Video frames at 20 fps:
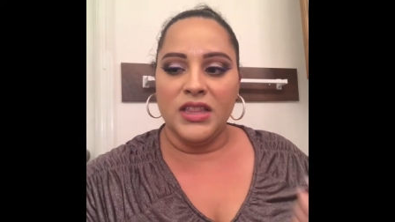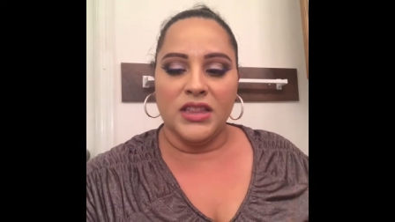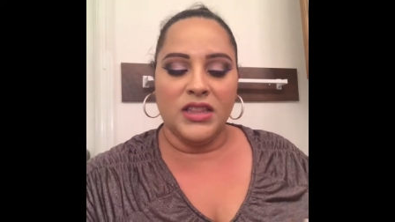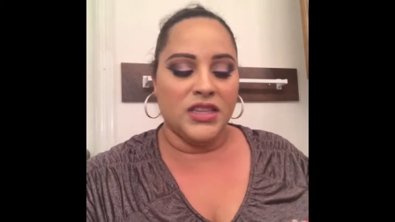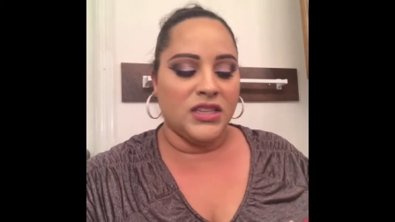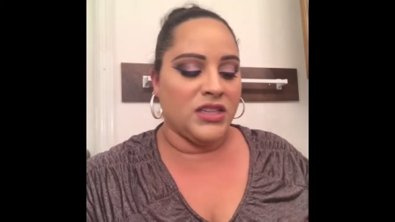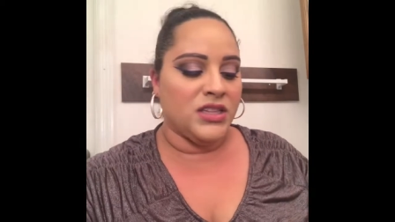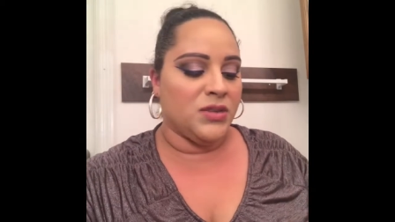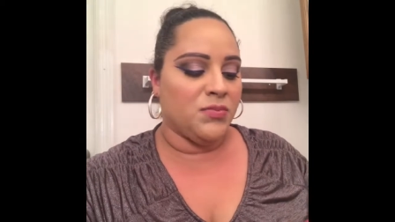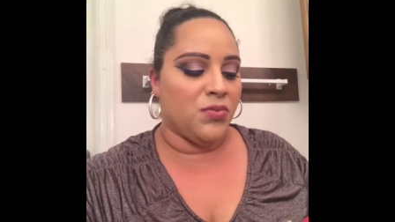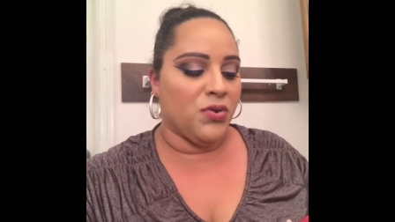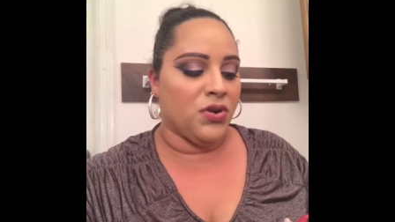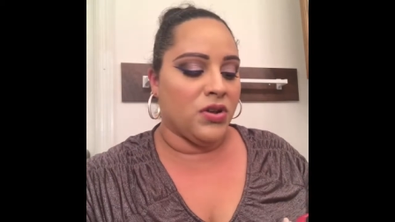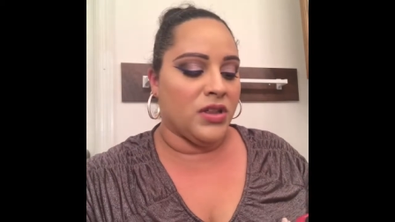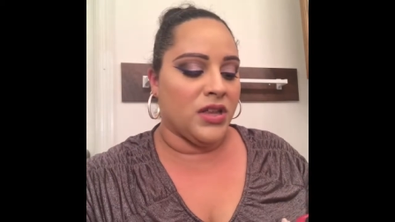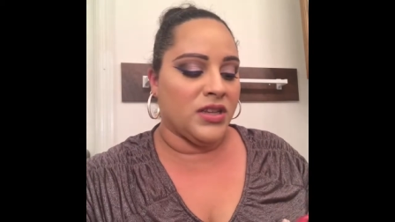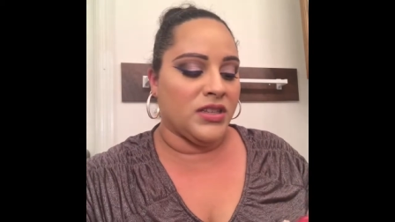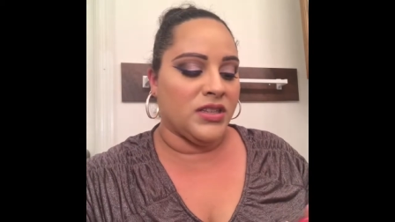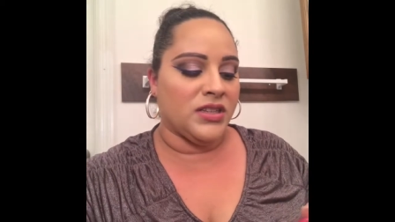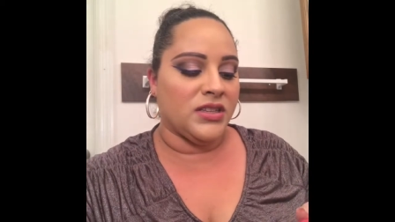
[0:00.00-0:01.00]
this is
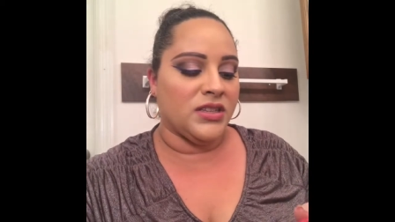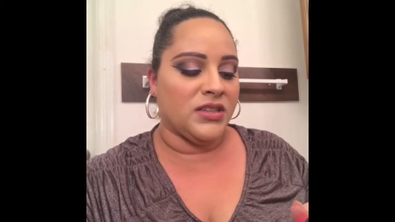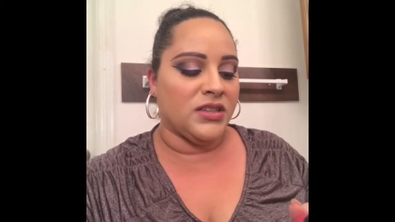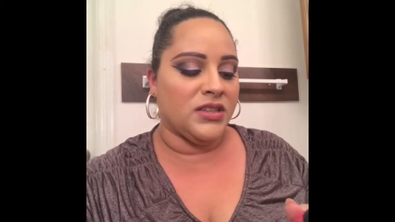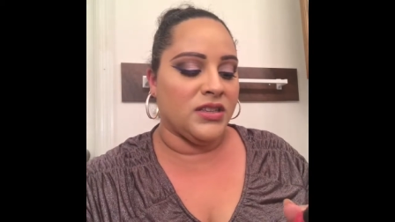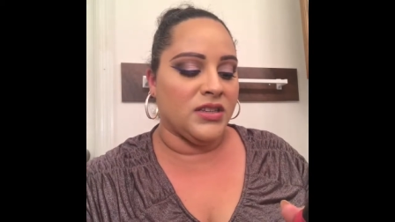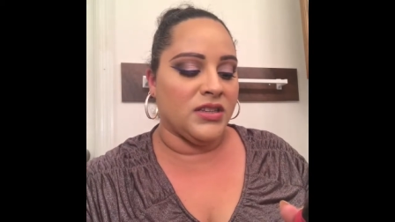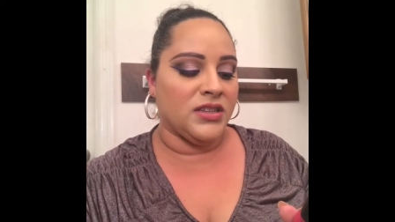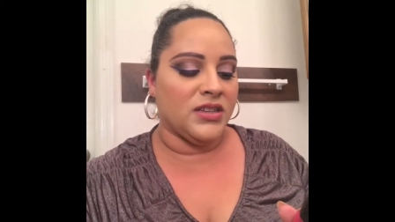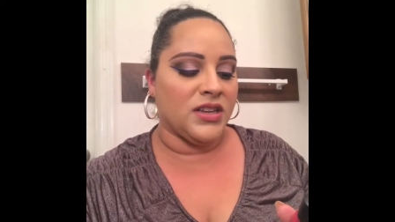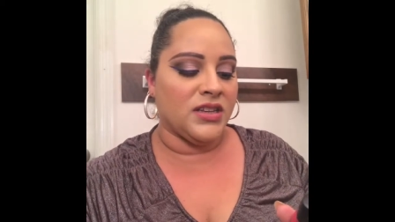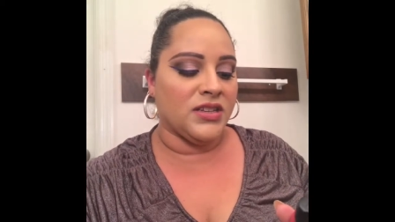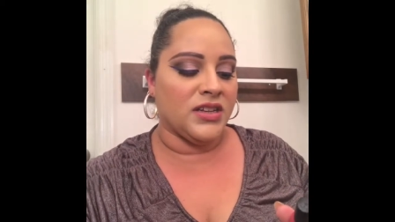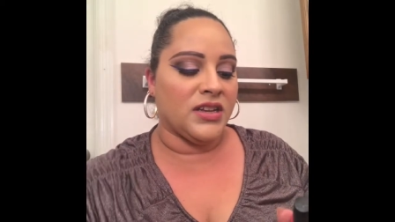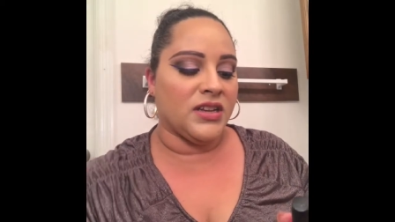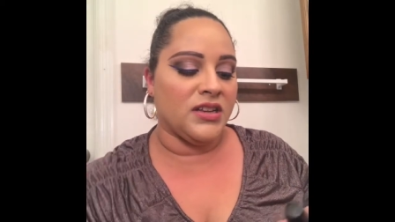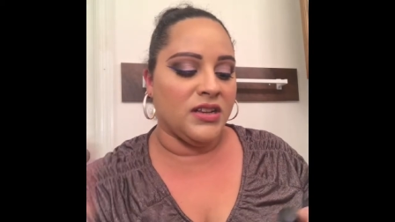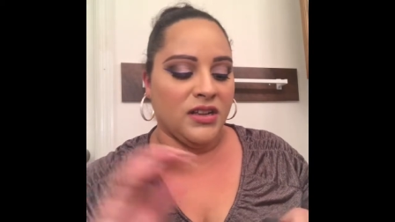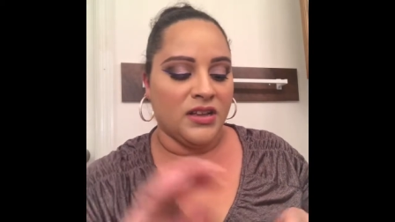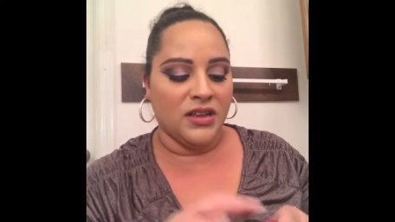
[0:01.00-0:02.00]
pearlescent. This has like
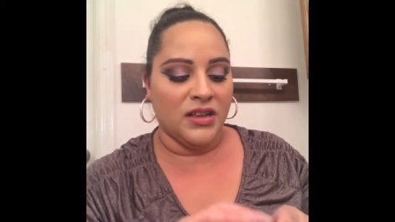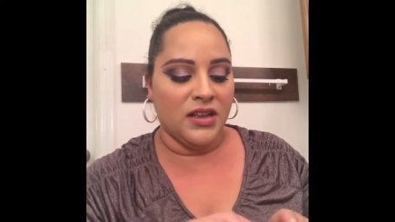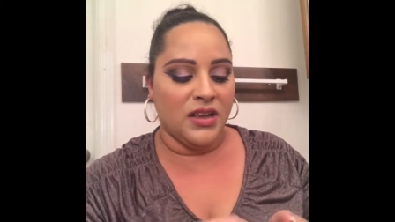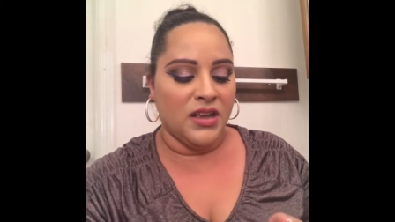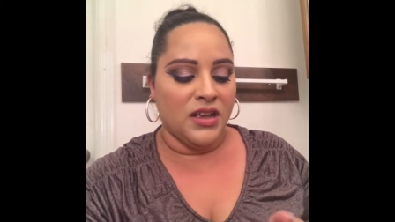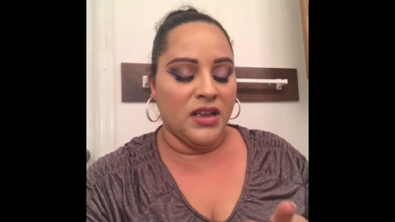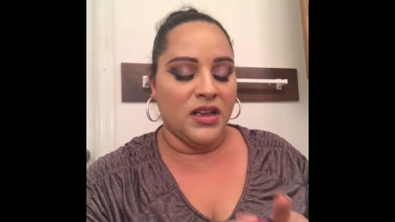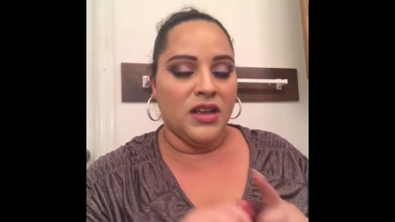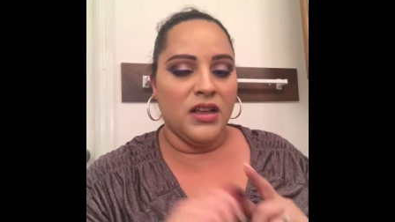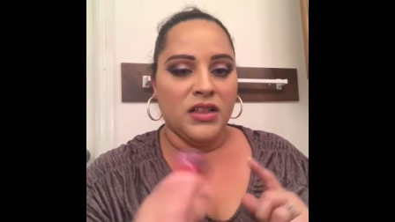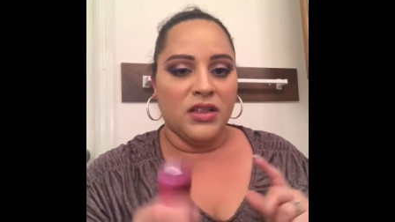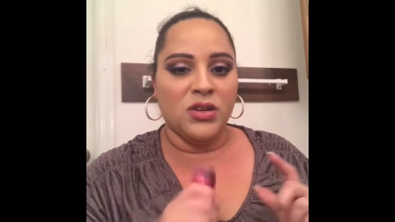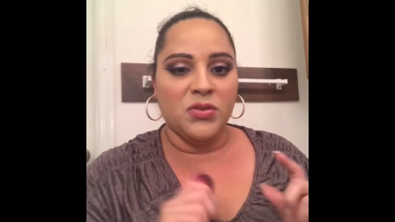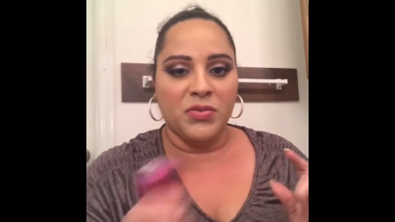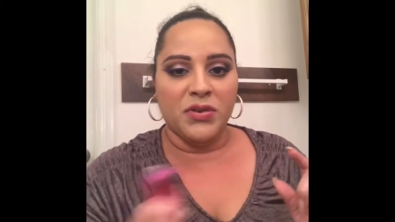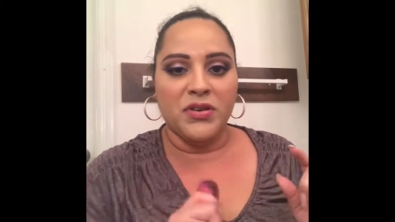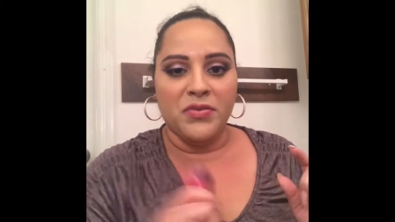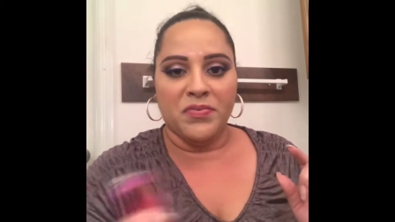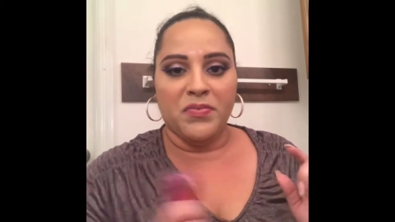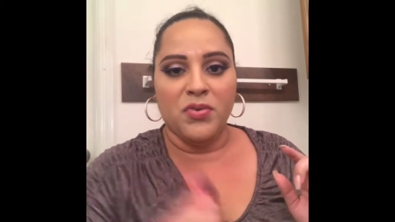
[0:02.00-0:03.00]
a little
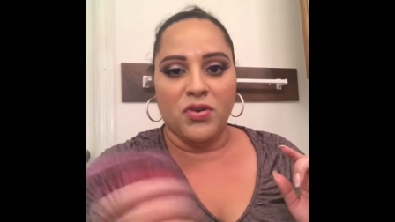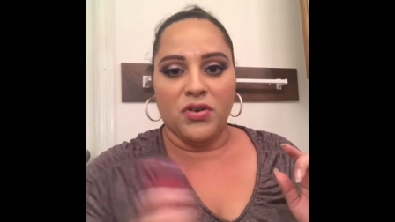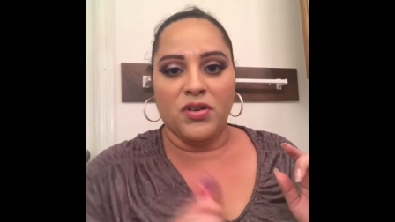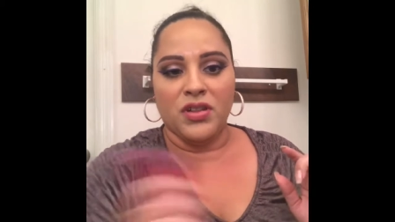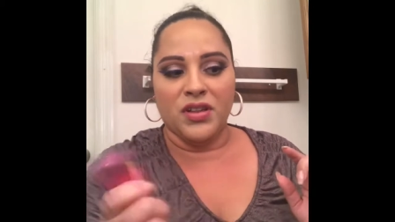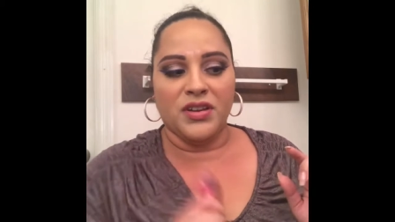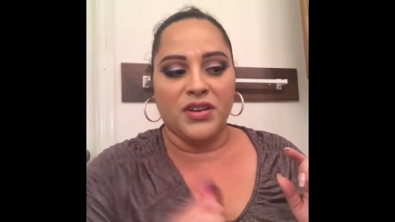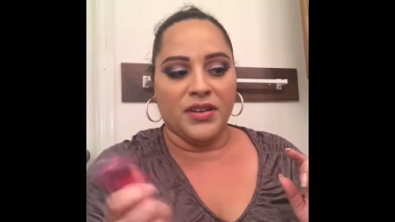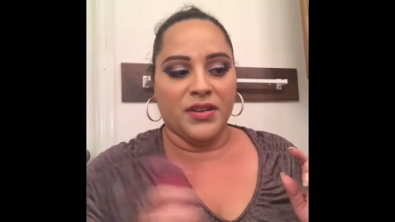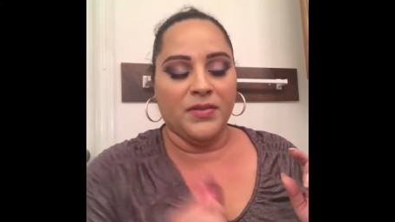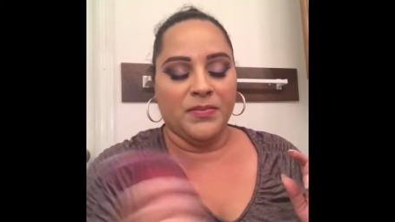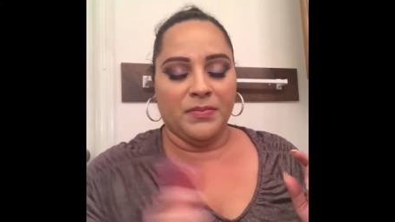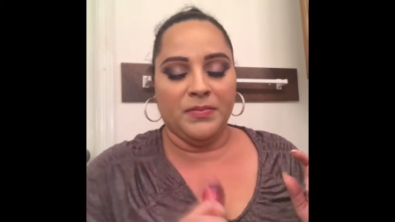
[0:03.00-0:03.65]
bit of pearl in it.